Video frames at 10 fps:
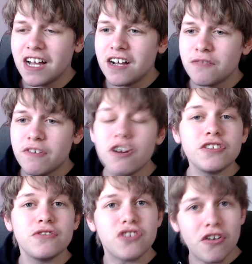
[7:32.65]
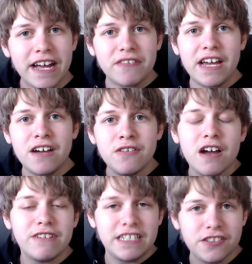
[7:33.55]
We've got a new song out now.
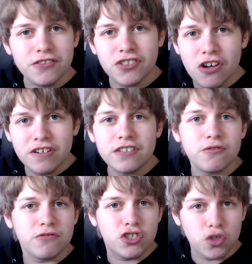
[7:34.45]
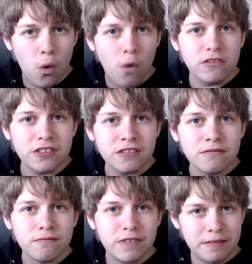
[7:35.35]
I released a new song. It's called Soars,
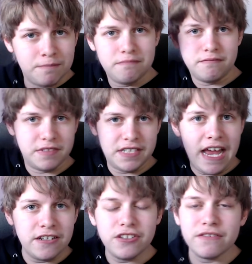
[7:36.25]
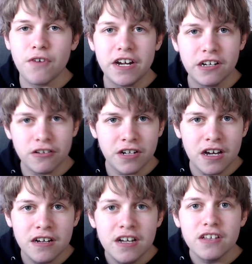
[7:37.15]
with a Z. You can find it on
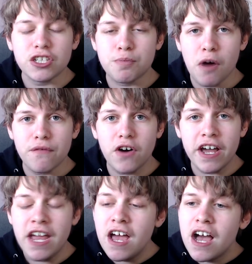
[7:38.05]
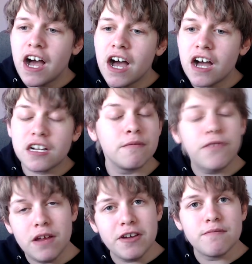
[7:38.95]
the Spotify. Come
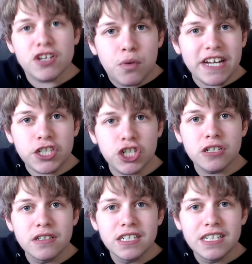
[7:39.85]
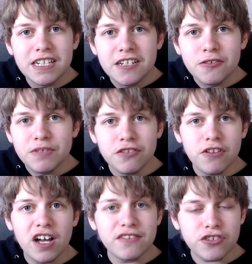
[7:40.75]
follow me on my Twitch. We do
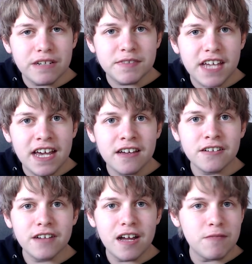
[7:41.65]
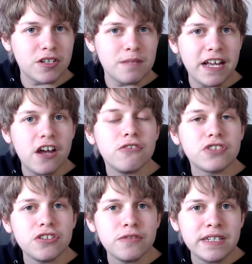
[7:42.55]
live streams there. I mostly play
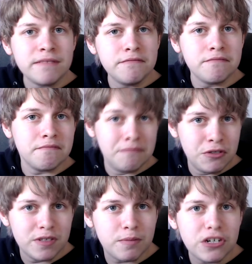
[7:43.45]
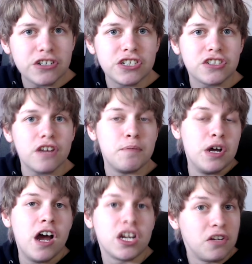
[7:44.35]
Osu and music production stuff,
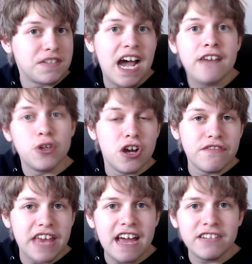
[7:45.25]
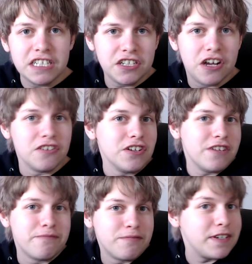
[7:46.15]
but I'd love to have you over there, and you know,
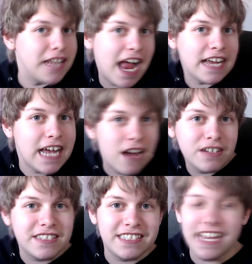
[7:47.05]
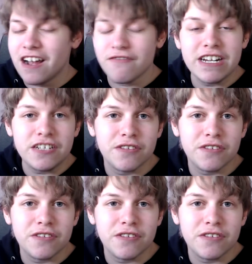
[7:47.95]
you can hang out. It's sick. I really,